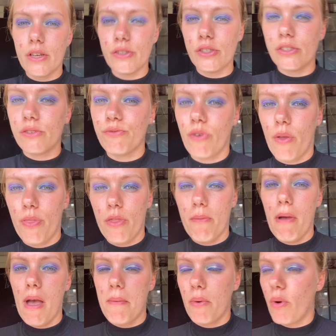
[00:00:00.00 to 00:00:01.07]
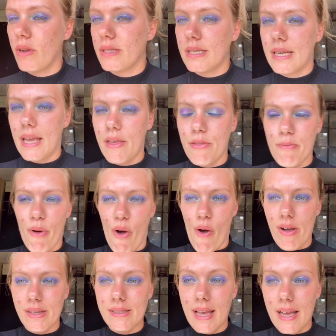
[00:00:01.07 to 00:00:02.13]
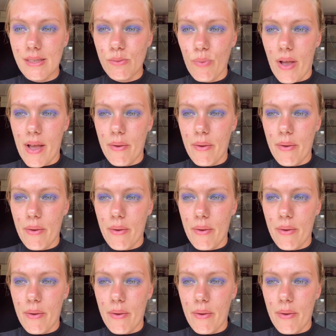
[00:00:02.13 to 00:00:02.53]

just run the purple underneath my eyes as well.